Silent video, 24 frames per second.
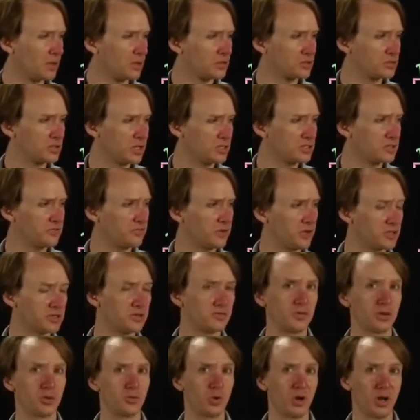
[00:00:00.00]
So that's
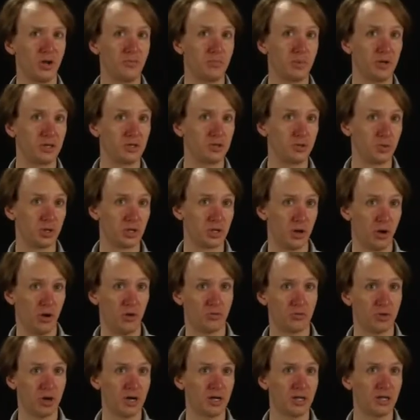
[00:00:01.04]
effectively what I've been doing
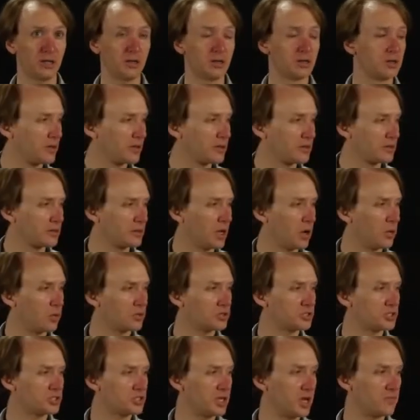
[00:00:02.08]
already. Now we'll
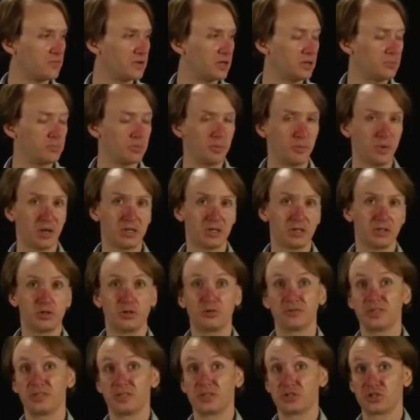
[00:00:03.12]
just have it implemented
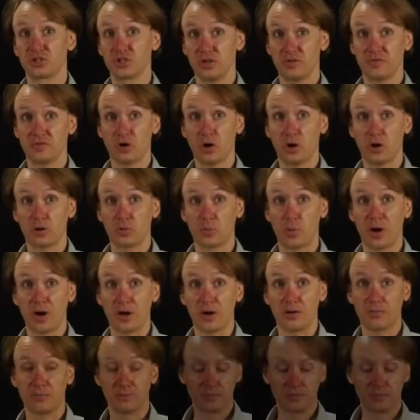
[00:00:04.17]
using shift hardware.